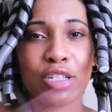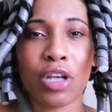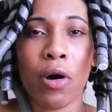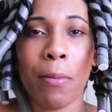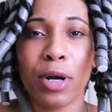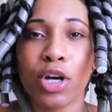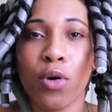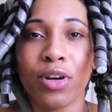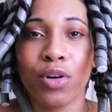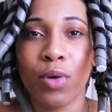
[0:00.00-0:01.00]
so i'm gonna
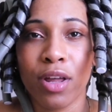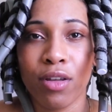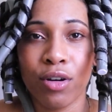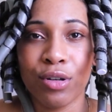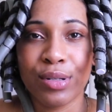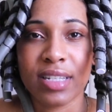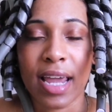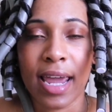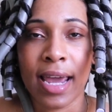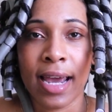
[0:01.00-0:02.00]
go under one of those
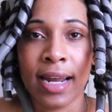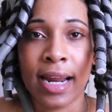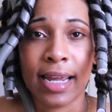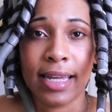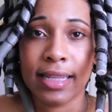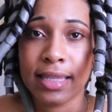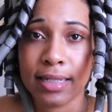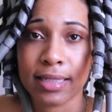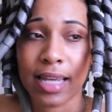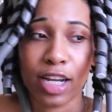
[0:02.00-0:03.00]
and get
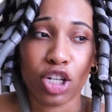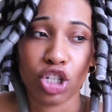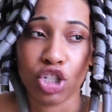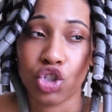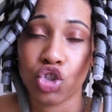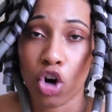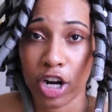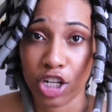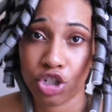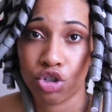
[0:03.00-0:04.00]
this like
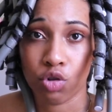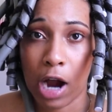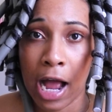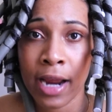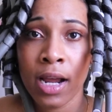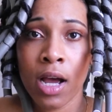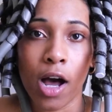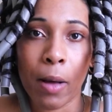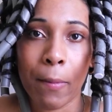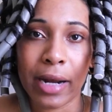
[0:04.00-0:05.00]
starting to dry uh,